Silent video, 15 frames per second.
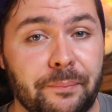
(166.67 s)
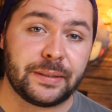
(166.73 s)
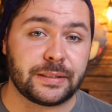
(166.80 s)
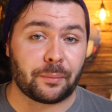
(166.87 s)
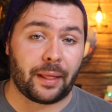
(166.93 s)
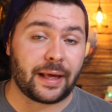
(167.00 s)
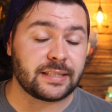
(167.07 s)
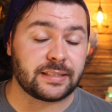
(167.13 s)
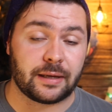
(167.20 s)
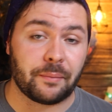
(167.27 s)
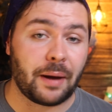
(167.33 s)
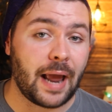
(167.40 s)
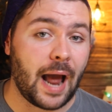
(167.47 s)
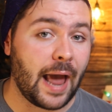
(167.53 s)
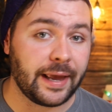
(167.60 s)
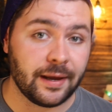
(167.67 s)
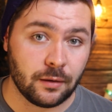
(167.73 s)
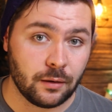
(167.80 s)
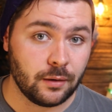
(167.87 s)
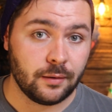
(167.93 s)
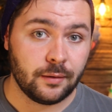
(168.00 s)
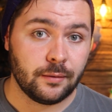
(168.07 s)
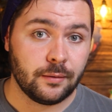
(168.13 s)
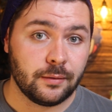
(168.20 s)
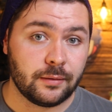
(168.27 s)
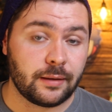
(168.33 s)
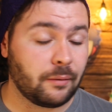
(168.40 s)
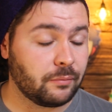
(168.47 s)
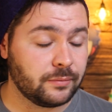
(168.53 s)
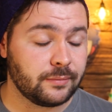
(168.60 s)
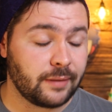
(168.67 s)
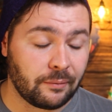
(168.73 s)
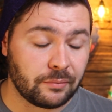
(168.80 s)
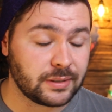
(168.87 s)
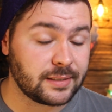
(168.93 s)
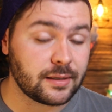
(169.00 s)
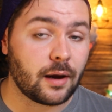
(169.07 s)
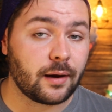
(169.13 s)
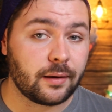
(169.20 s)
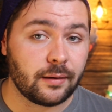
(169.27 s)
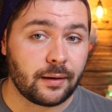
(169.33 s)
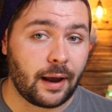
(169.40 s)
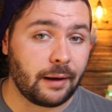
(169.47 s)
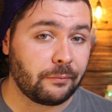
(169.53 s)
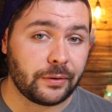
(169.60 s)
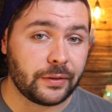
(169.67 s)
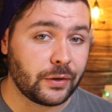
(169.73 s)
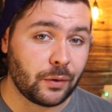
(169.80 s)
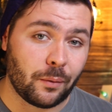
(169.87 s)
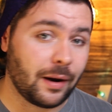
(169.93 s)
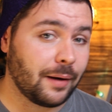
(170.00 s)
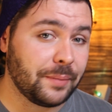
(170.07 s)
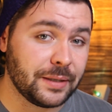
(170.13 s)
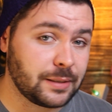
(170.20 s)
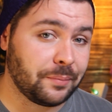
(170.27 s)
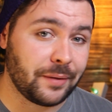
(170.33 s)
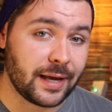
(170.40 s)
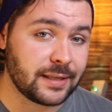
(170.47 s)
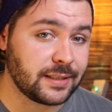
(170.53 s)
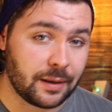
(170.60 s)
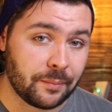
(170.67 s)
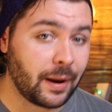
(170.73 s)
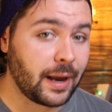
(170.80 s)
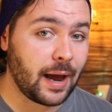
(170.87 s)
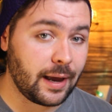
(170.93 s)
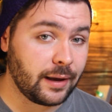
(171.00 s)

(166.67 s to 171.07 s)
piece of plastic in my eye. That that would suck. I really don't want a piece of plastic in my